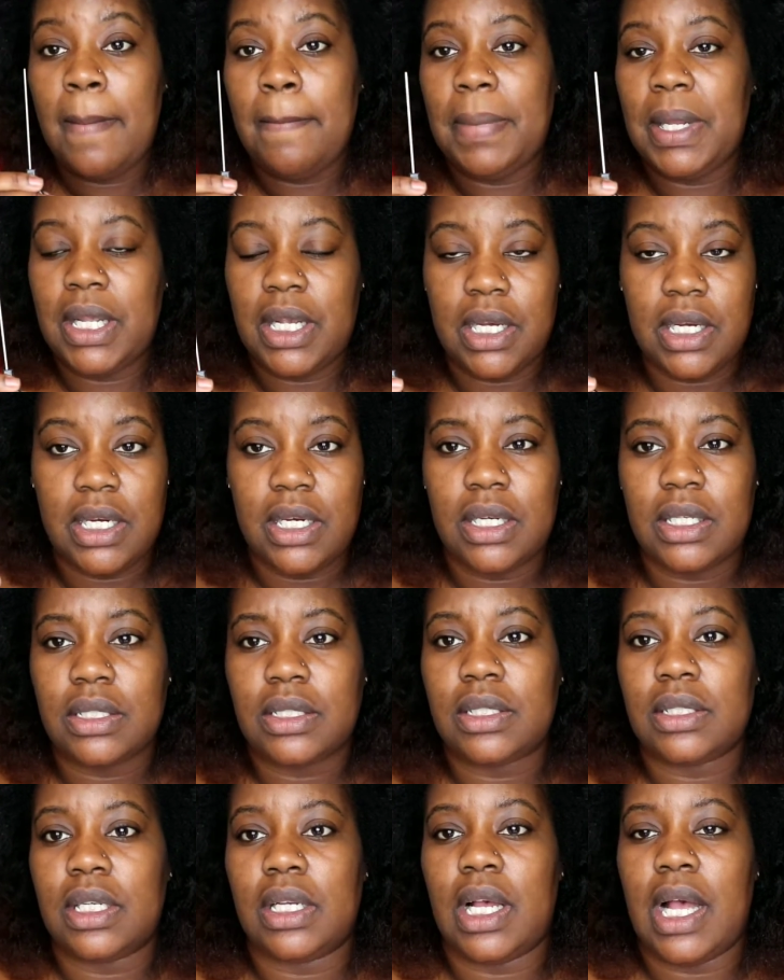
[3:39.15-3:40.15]

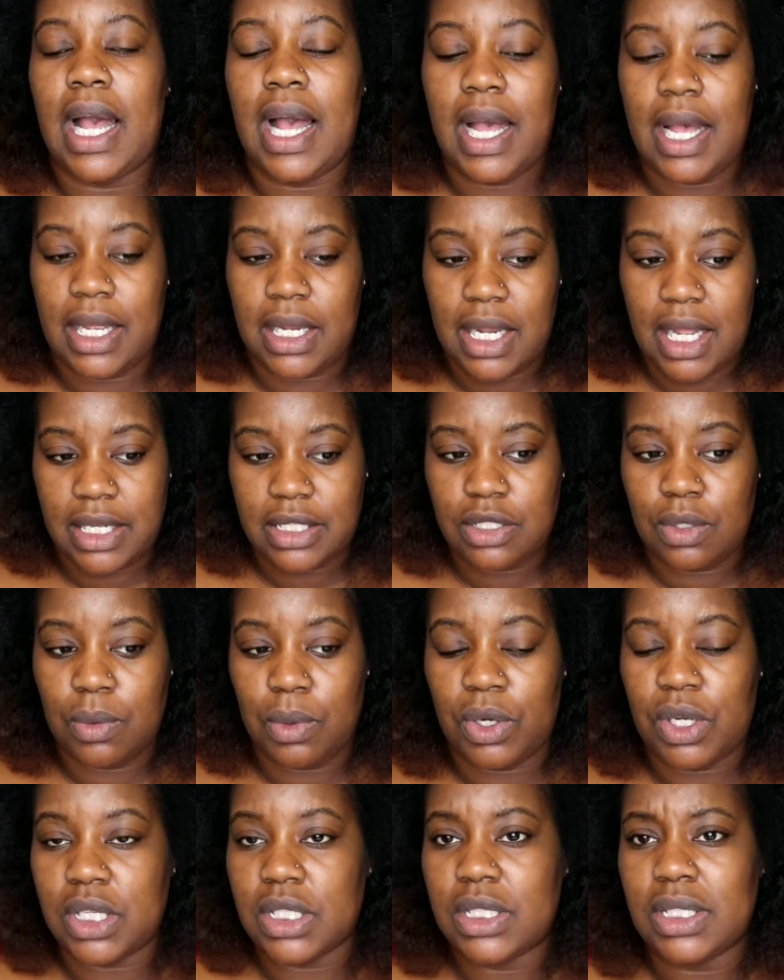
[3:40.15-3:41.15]
because I like to
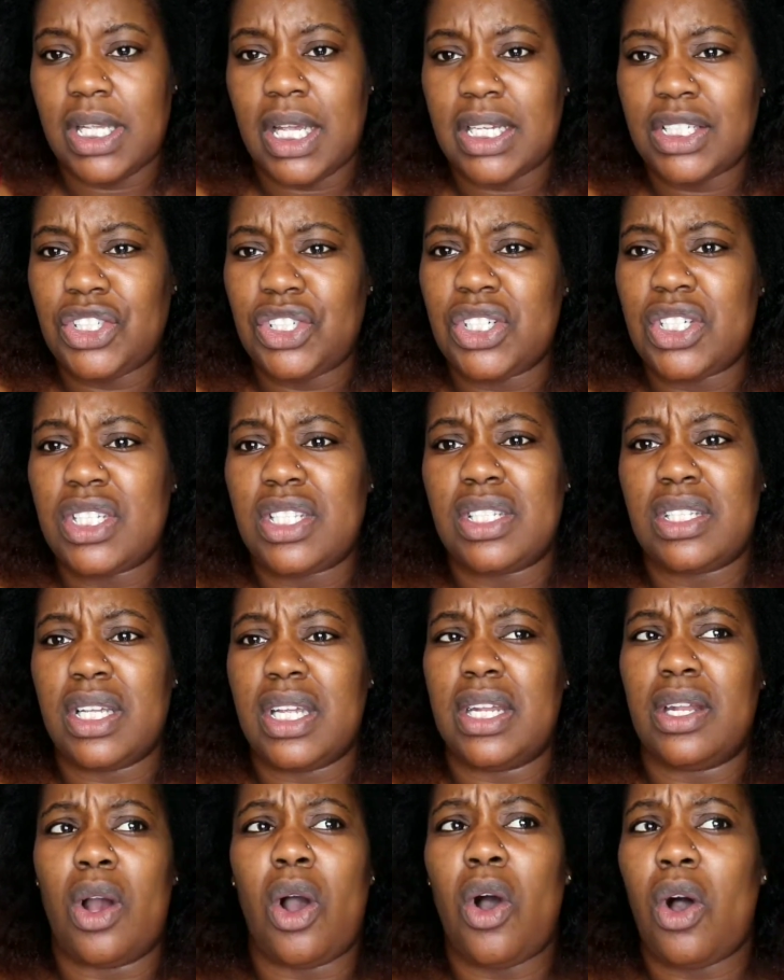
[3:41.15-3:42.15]
work in sections,
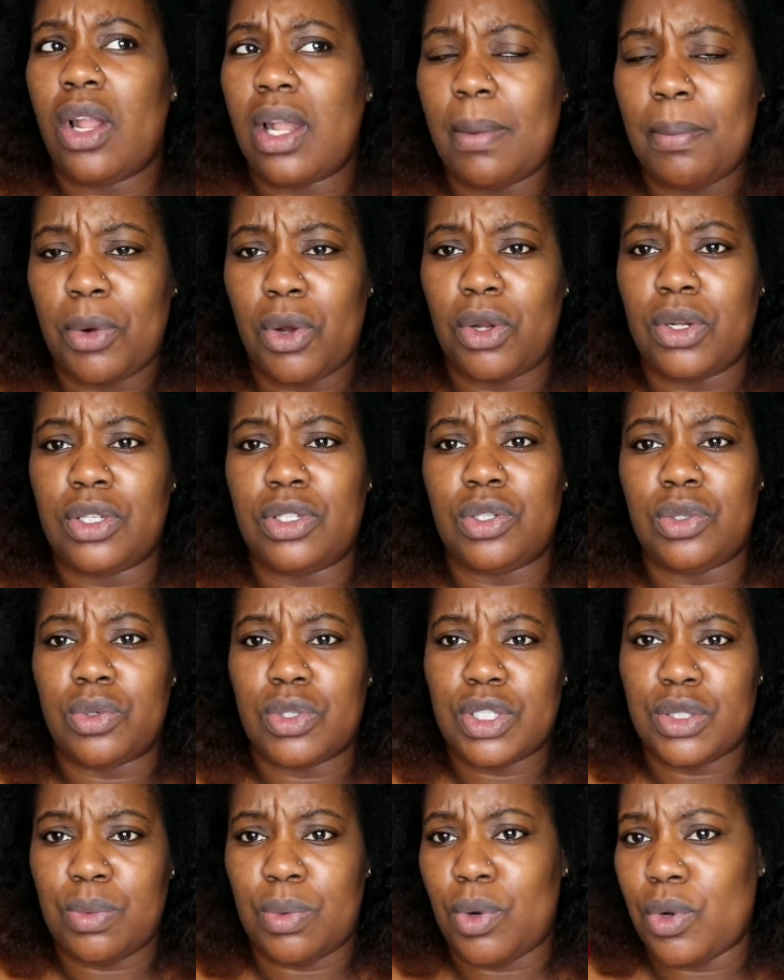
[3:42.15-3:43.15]
and all I'm going to do
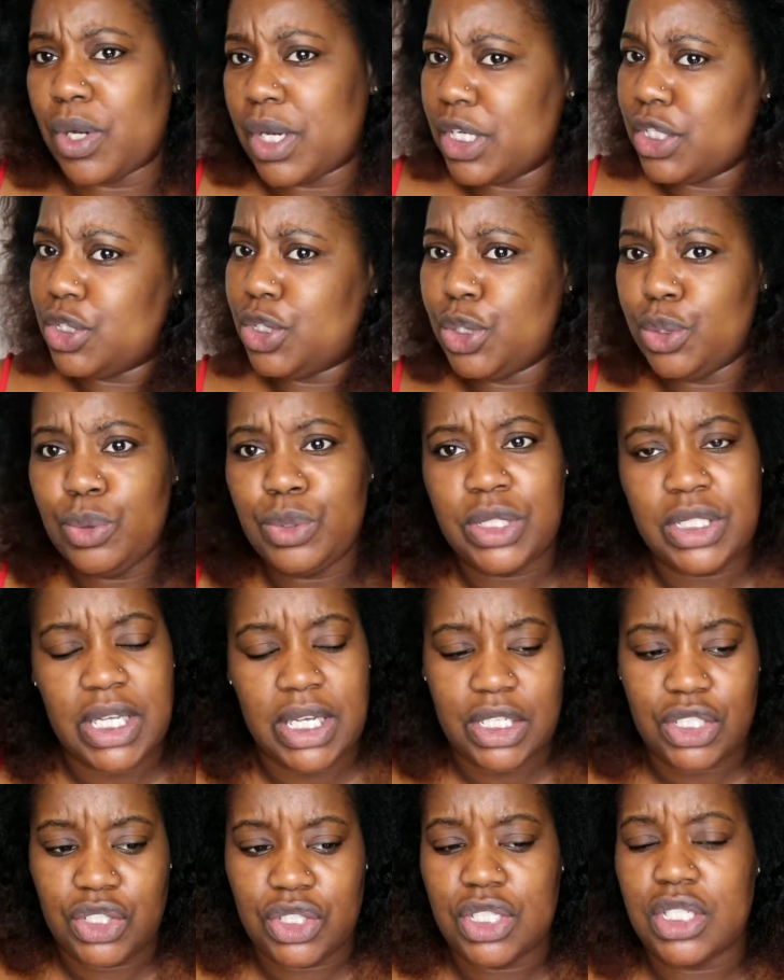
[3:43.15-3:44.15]
is work in 2
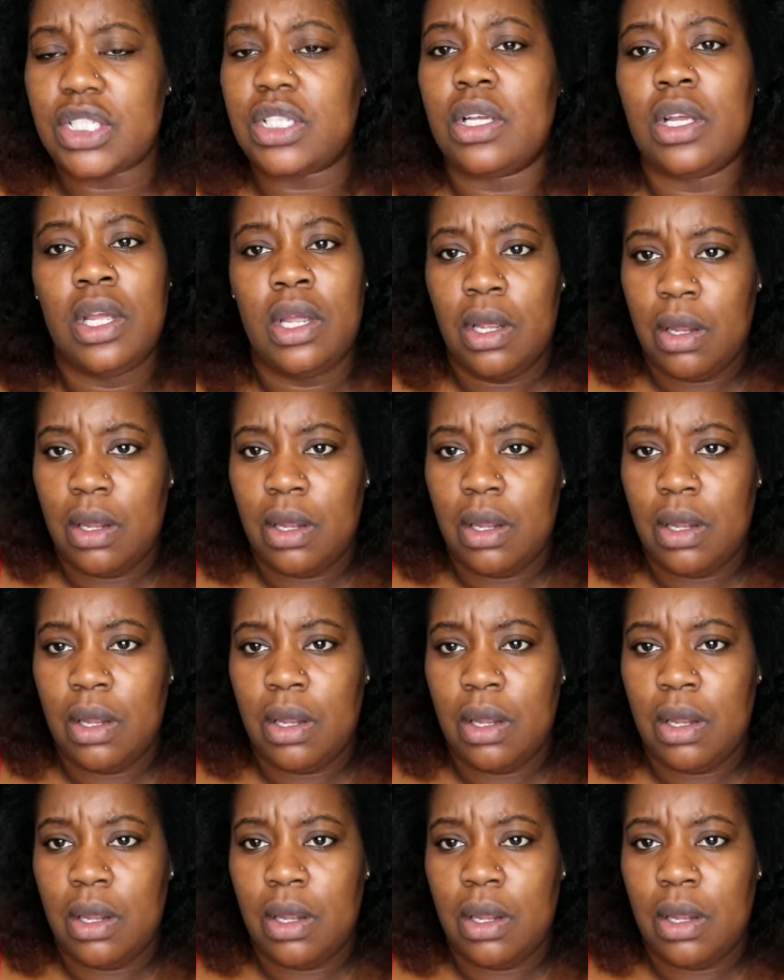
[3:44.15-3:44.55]
sections.